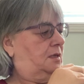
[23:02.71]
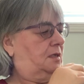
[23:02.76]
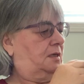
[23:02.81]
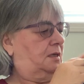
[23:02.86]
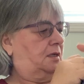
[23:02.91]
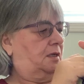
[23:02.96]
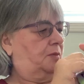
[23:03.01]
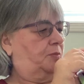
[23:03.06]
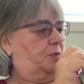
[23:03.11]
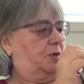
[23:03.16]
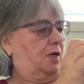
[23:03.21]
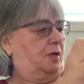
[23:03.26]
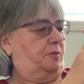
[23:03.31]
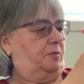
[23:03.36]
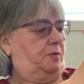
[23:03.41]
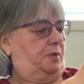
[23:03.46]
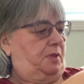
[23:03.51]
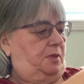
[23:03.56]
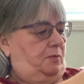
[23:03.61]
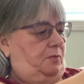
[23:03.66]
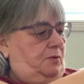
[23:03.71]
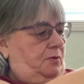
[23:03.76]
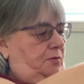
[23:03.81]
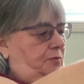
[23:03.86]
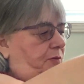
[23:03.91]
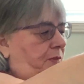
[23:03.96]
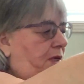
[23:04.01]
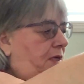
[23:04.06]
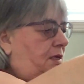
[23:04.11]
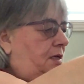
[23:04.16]
and I probably
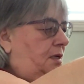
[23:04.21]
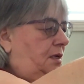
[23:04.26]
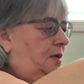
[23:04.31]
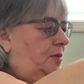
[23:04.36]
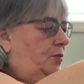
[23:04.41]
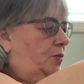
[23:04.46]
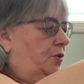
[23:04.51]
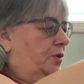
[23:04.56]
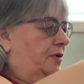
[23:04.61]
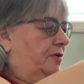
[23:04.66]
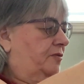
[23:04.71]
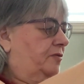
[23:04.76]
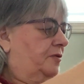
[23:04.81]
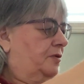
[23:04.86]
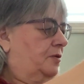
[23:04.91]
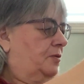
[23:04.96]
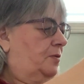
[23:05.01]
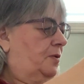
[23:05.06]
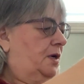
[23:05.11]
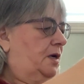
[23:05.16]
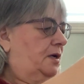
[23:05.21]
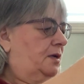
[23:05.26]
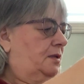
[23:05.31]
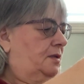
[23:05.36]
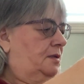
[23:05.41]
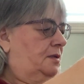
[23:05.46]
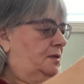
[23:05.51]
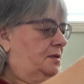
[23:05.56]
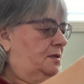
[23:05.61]
won't make any more for a while.